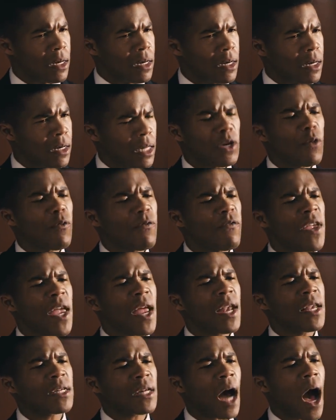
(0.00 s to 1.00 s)
Like, no
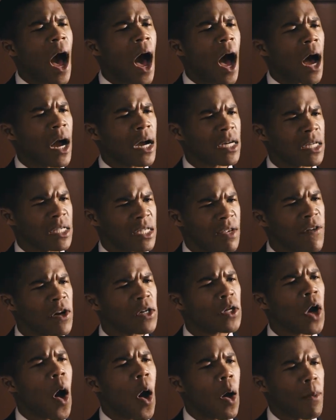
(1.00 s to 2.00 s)
Viet Cong has ever
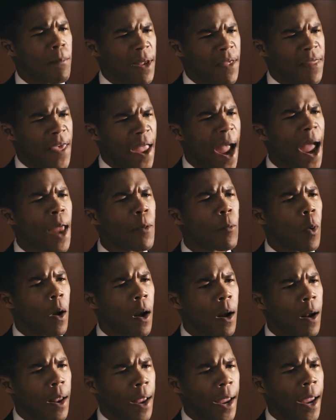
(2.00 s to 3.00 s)
called me the
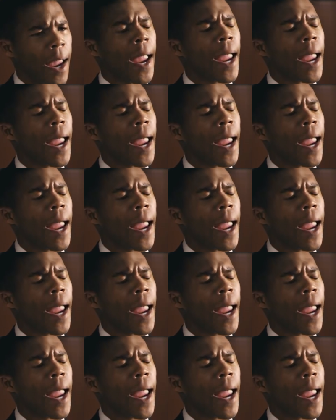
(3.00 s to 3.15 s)
N-word.